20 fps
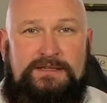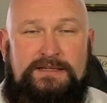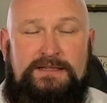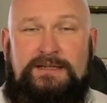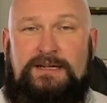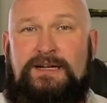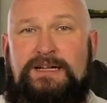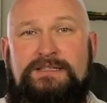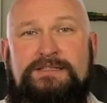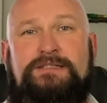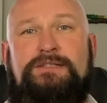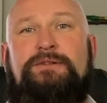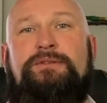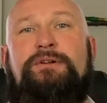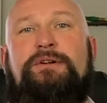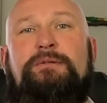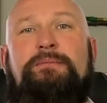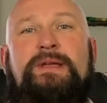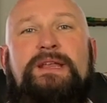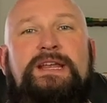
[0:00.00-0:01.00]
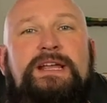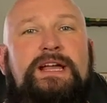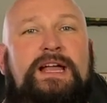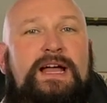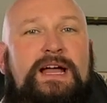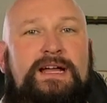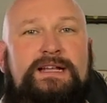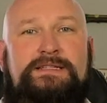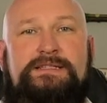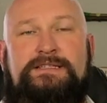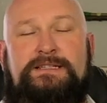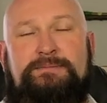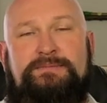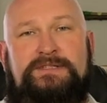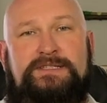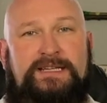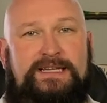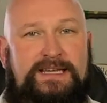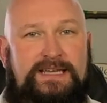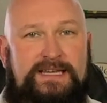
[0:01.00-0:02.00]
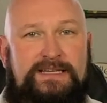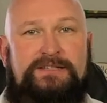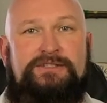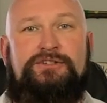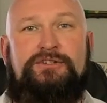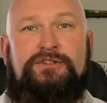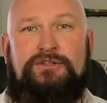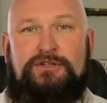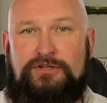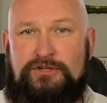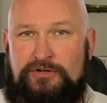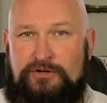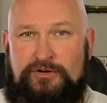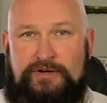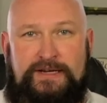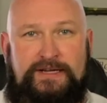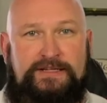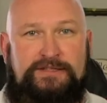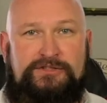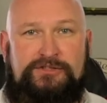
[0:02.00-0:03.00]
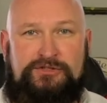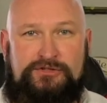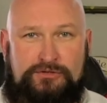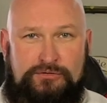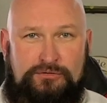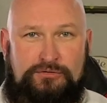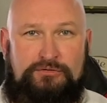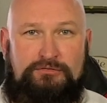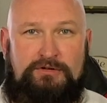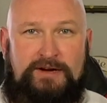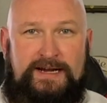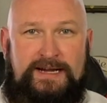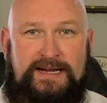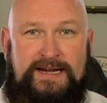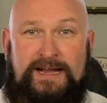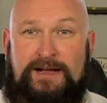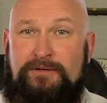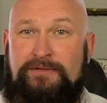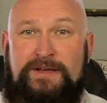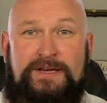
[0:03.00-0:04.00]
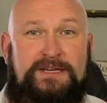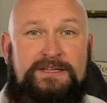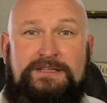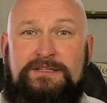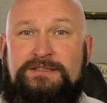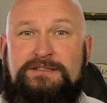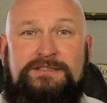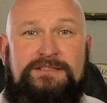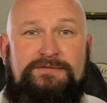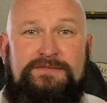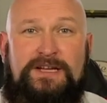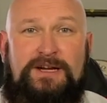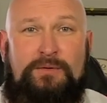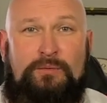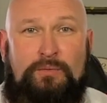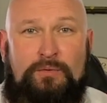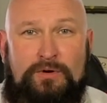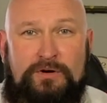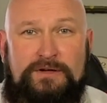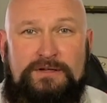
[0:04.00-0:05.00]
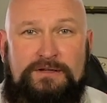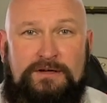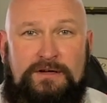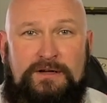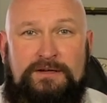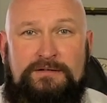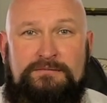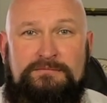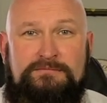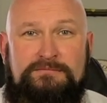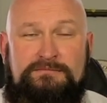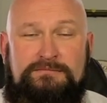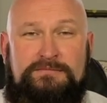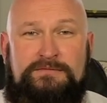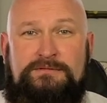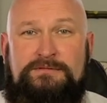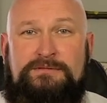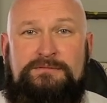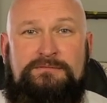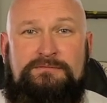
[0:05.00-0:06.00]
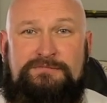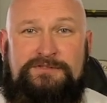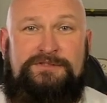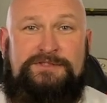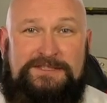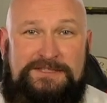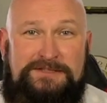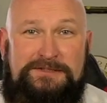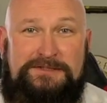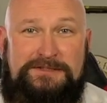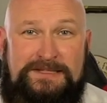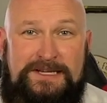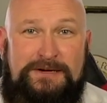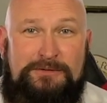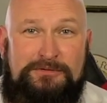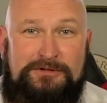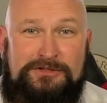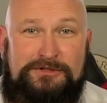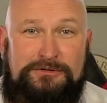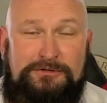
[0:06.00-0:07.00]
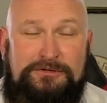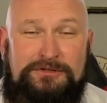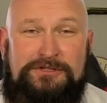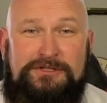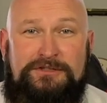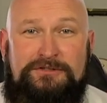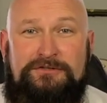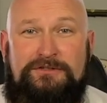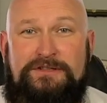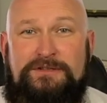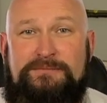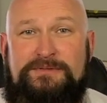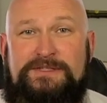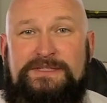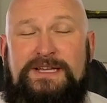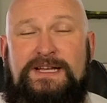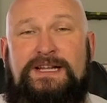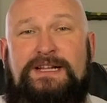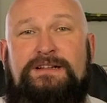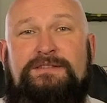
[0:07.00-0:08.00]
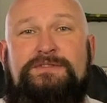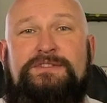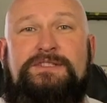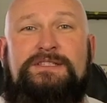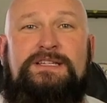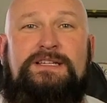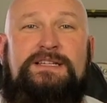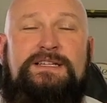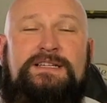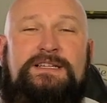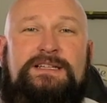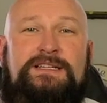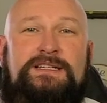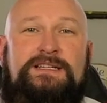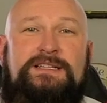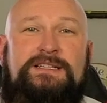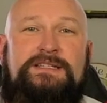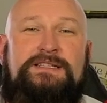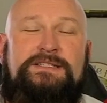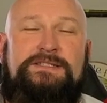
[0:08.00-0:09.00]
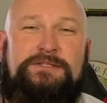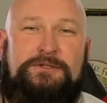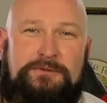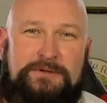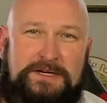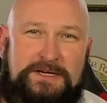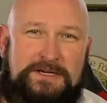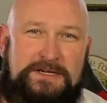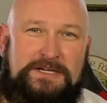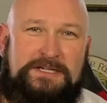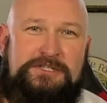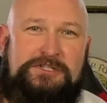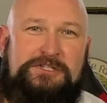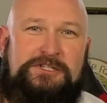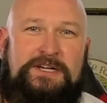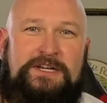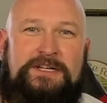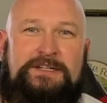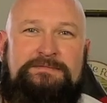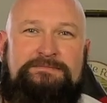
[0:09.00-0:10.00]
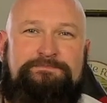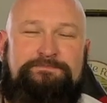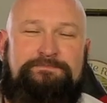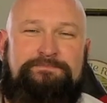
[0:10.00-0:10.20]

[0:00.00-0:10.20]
And also, there are many concepts that kids are learning in school right now that adults have not worked on since they were school children themselves. So, in a nutshell,